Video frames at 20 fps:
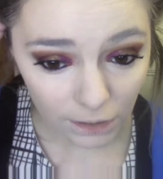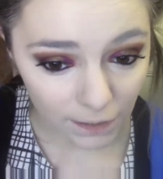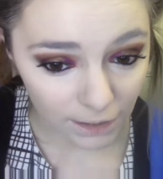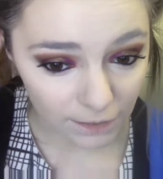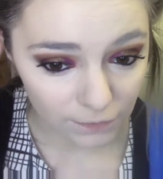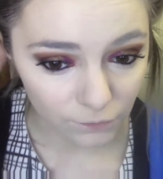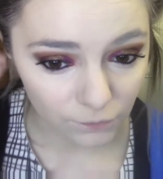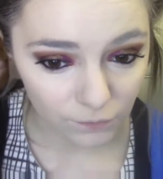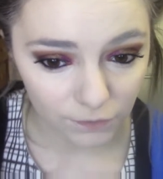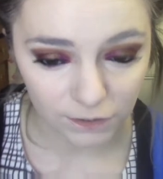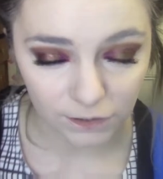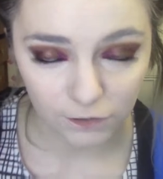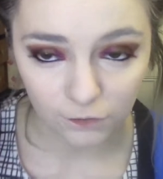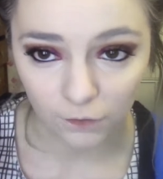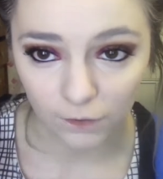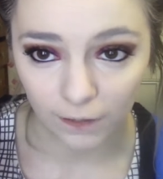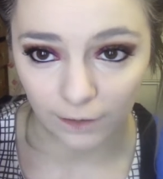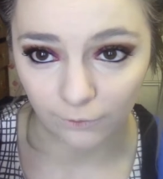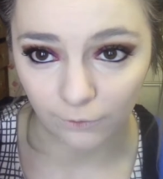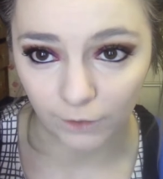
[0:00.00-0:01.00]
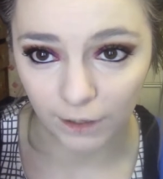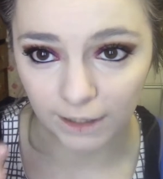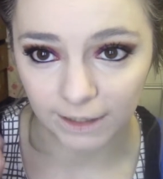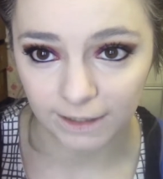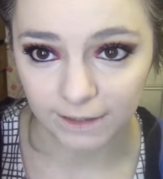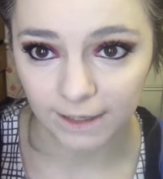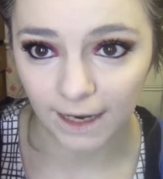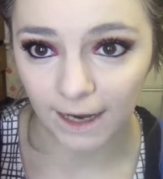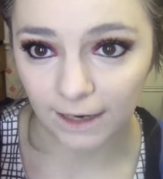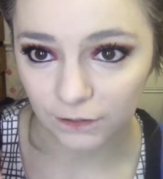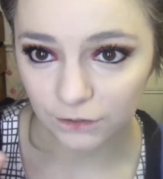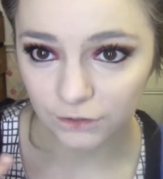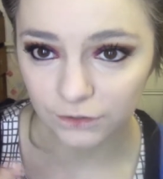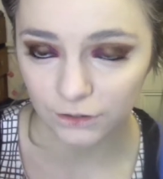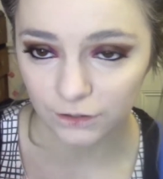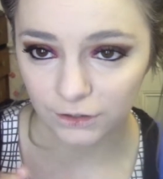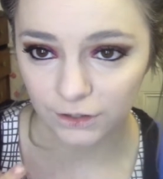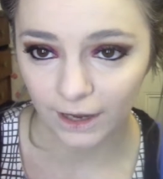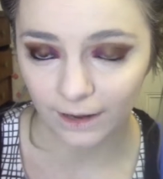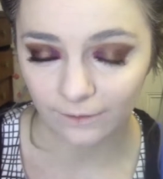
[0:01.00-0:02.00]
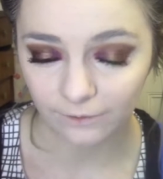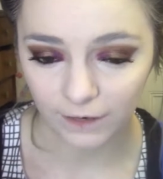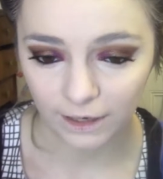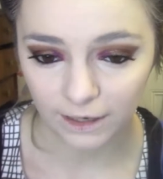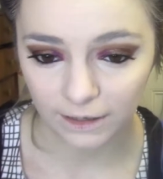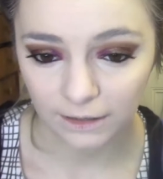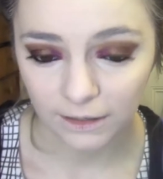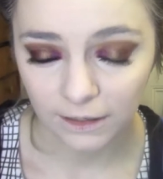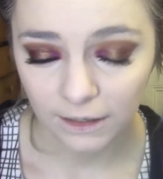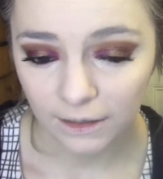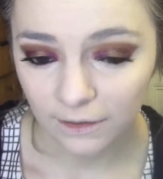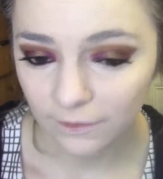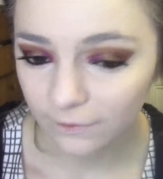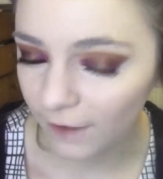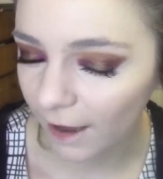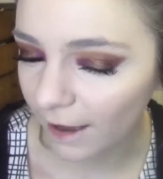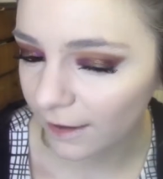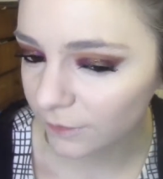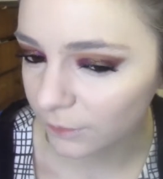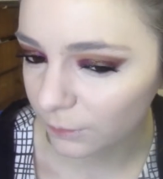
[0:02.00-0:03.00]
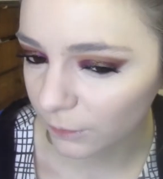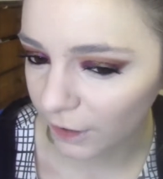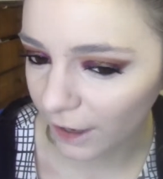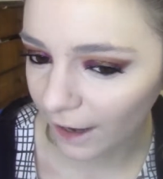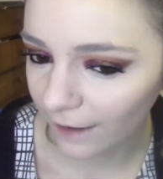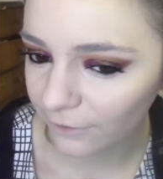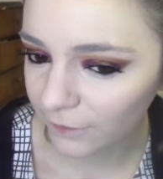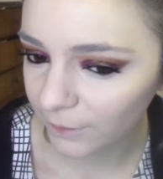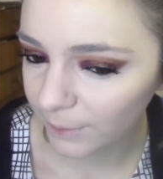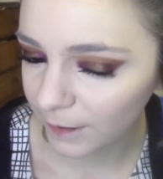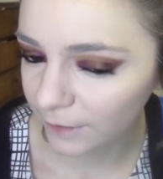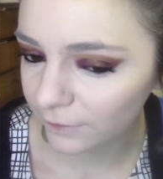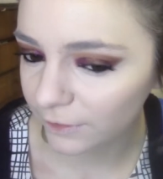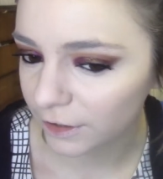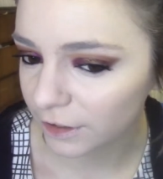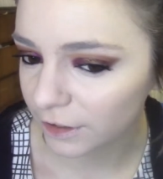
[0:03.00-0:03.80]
As long as it's not like really textured heavy, that's when I have a bit of an